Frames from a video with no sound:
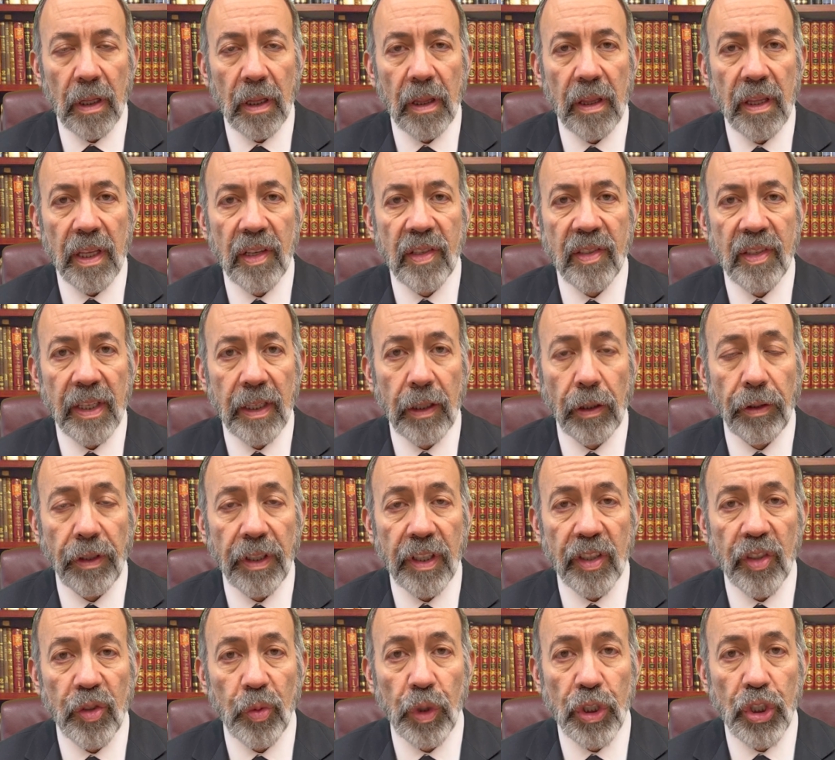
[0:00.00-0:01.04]
This
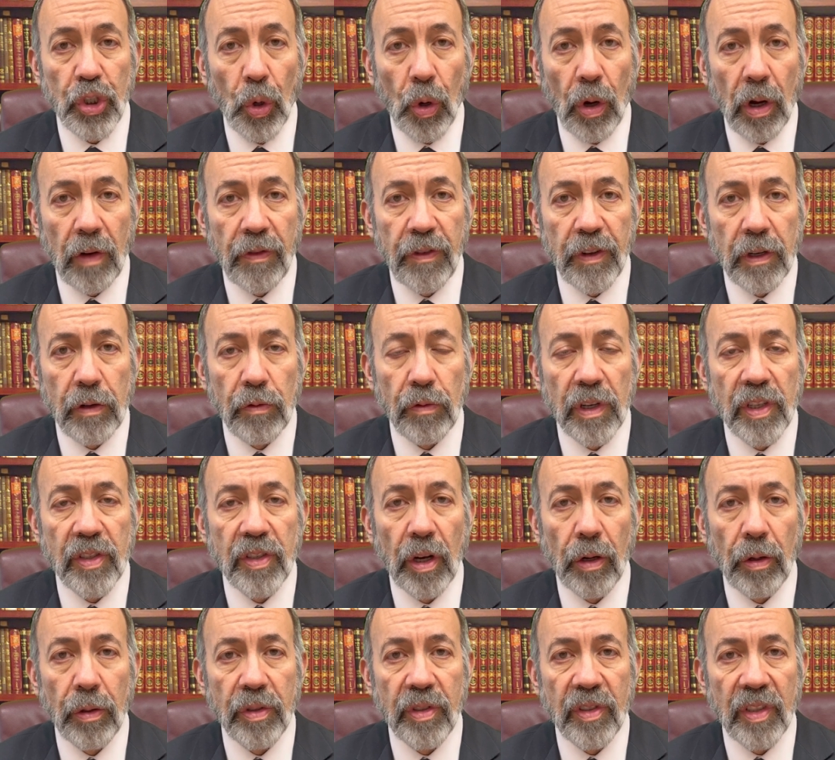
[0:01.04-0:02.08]
illness, which often
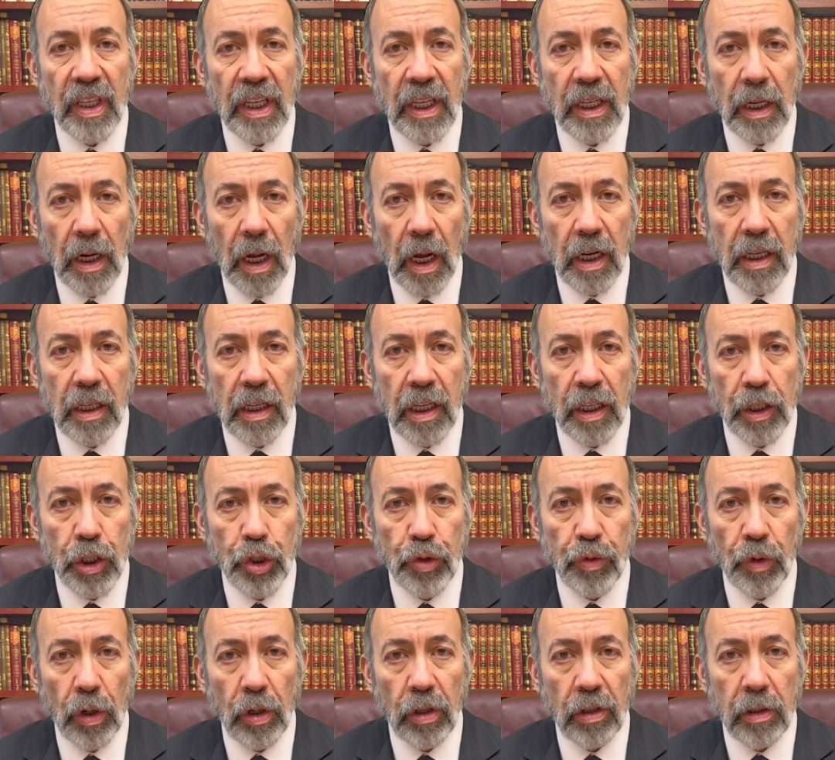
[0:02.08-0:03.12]
results in
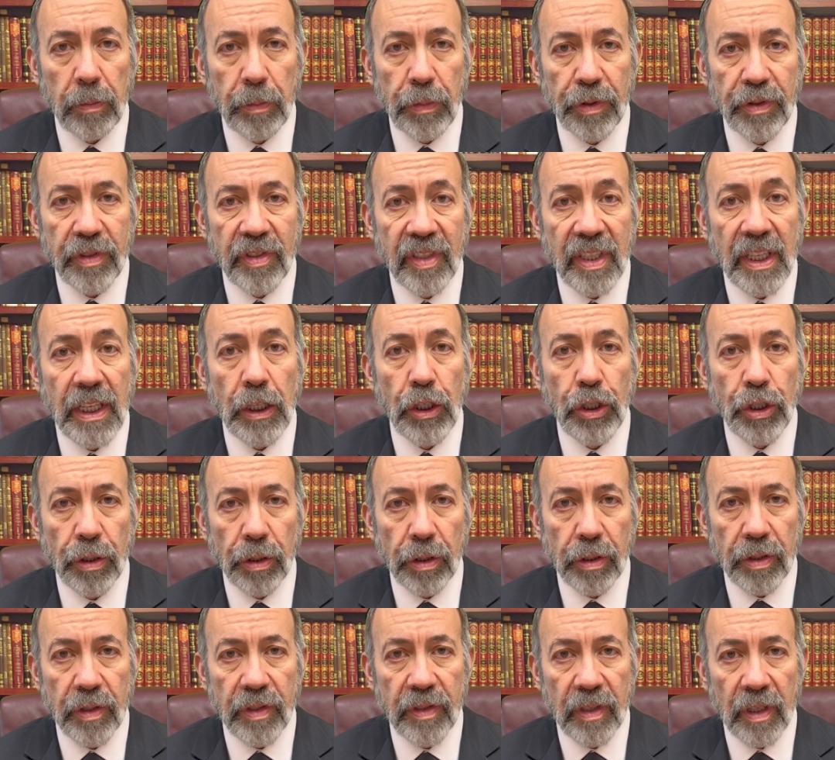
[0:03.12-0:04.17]
uncontrollable
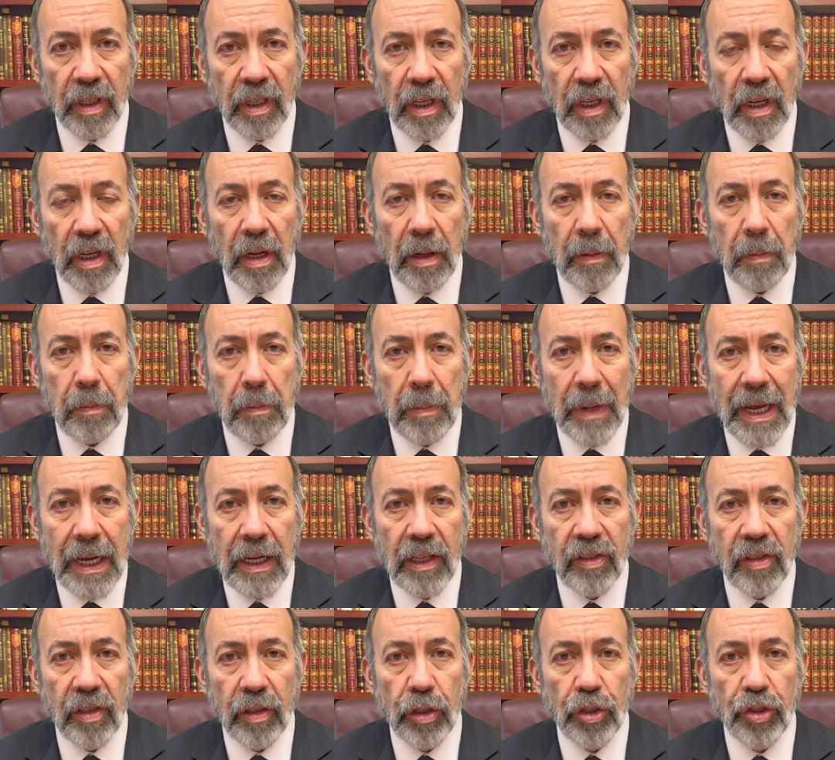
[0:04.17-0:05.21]
seizures,
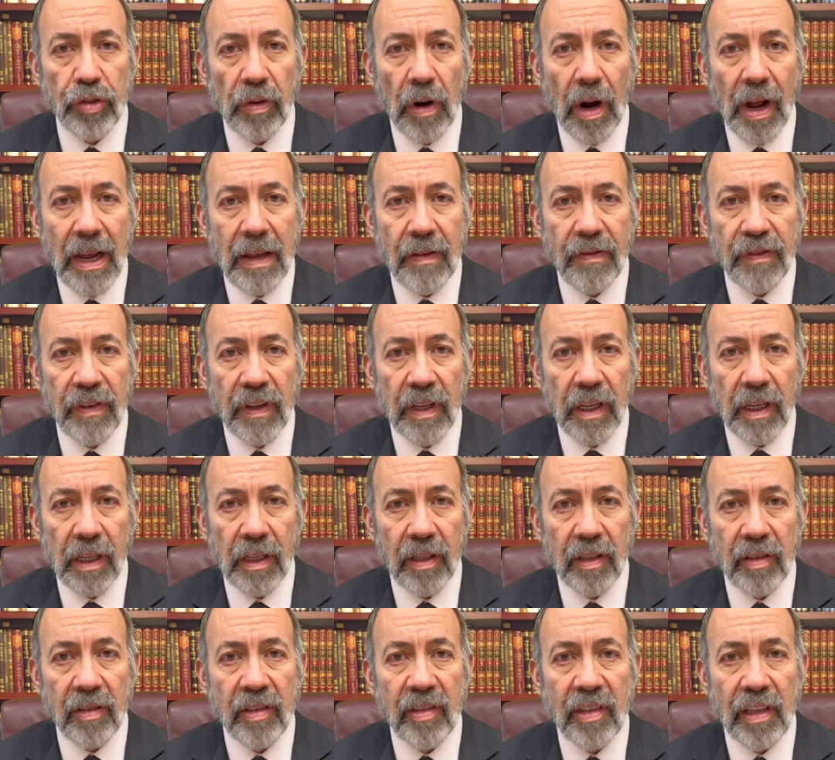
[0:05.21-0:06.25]
makes driving
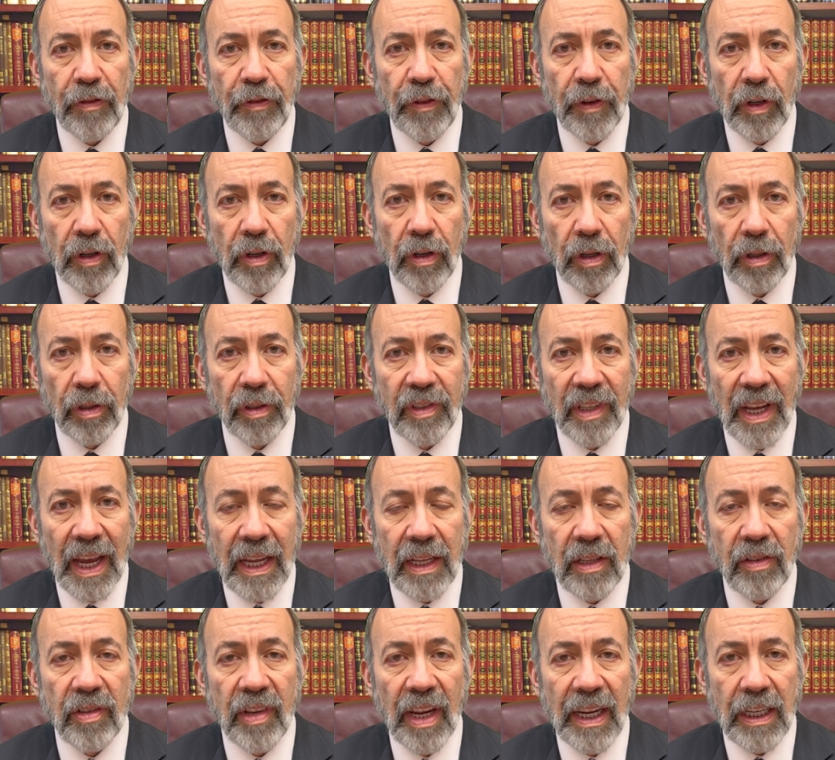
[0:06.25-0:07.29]
difficult
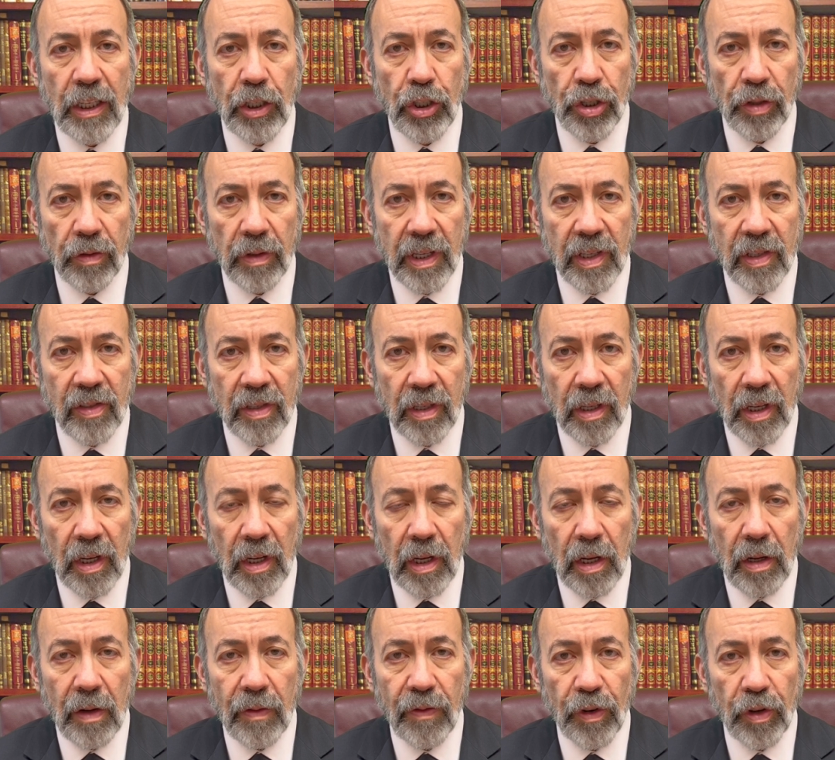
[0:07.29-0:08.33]
and dangerous
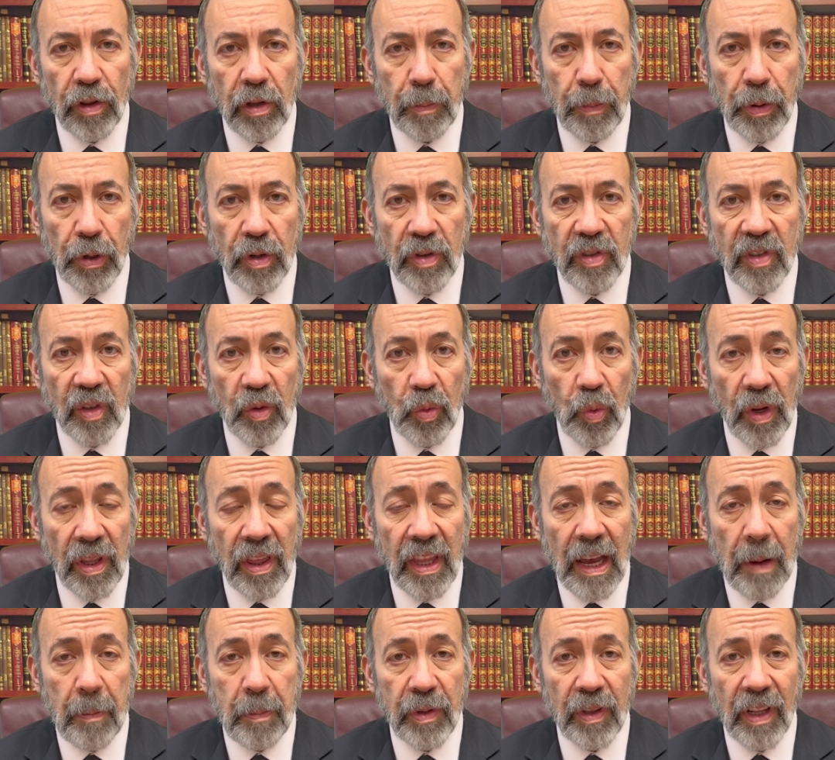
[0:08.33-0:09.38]
for the person with
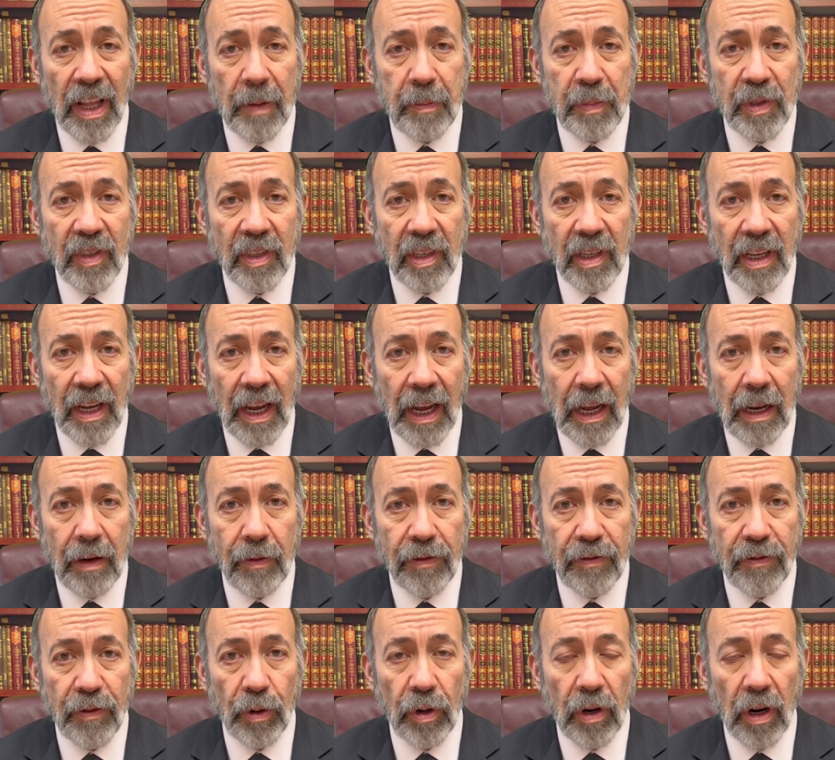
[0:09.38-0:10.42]
epilepsy and
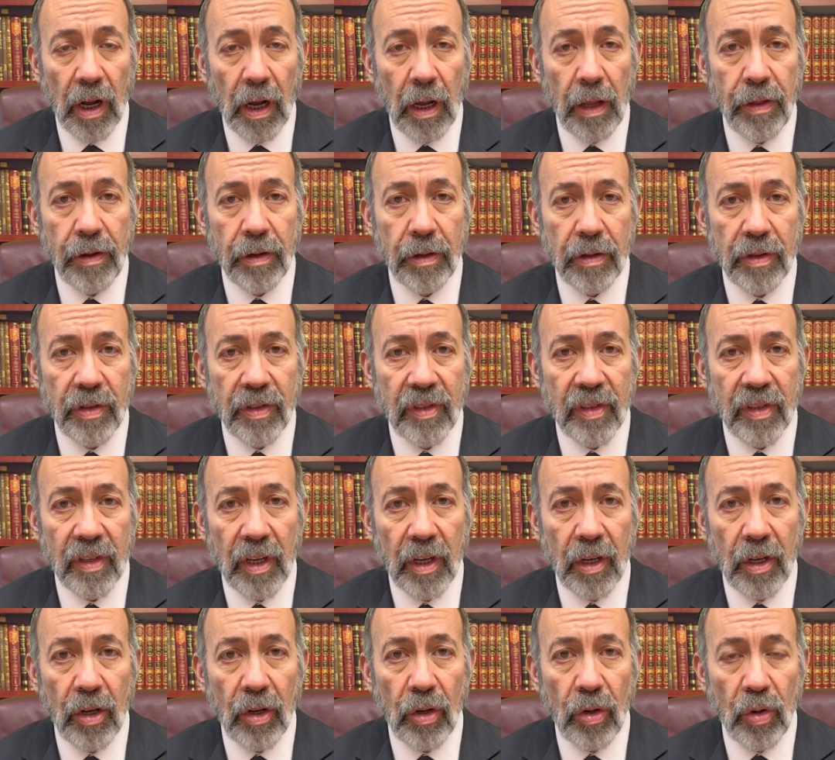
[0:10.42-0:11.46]
for others
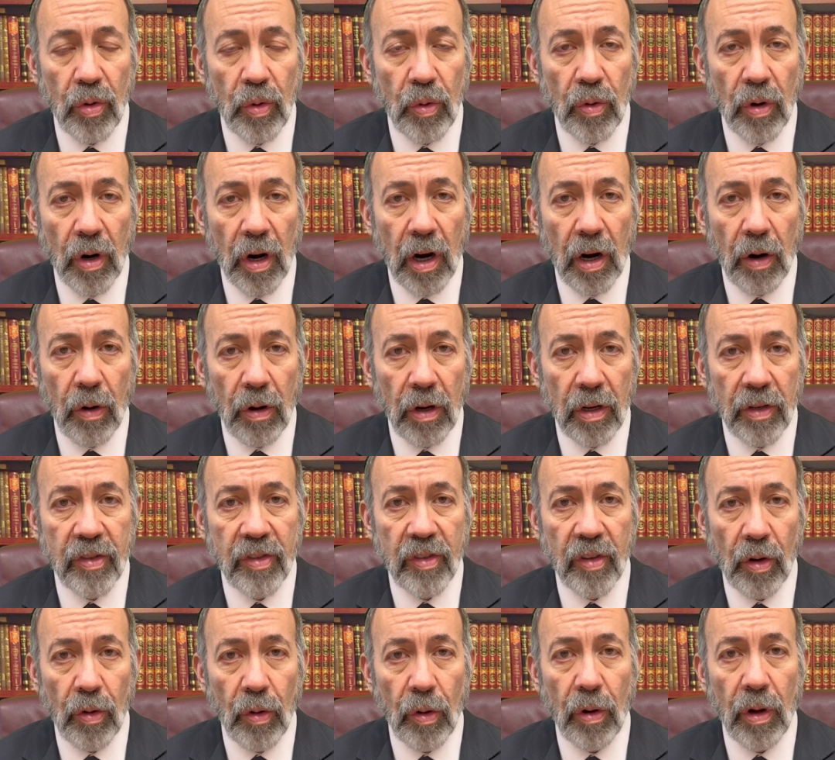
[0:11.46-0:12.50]
who are
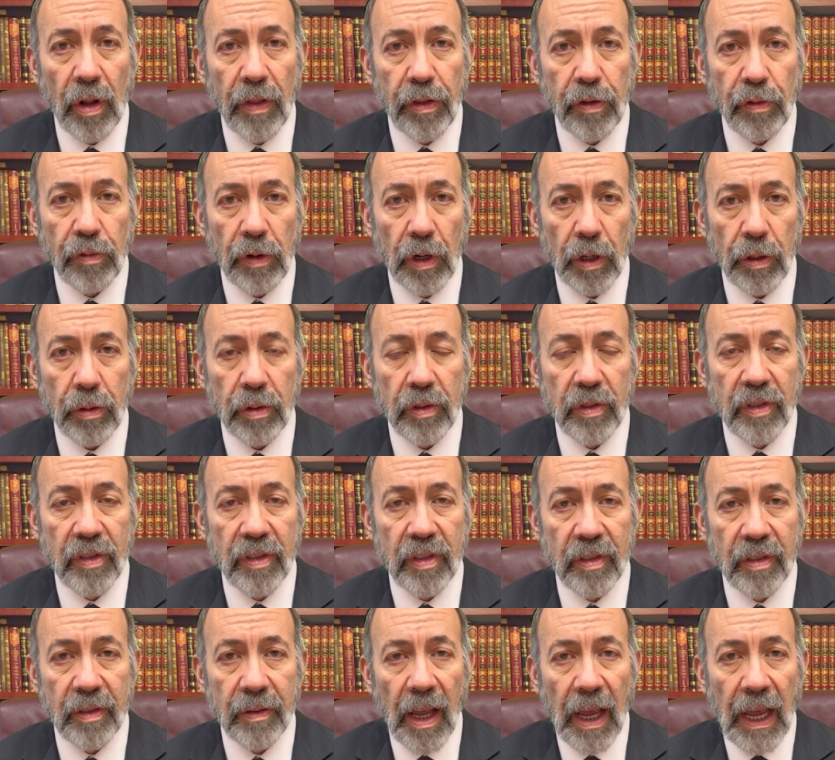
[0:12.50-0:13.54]
also on the
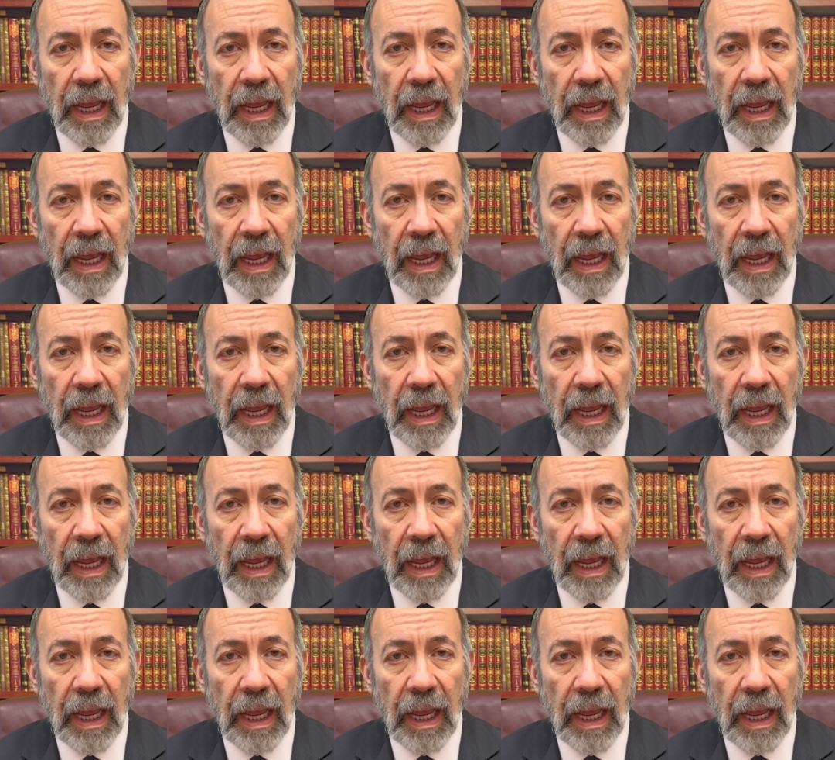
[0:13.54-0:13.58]
roads.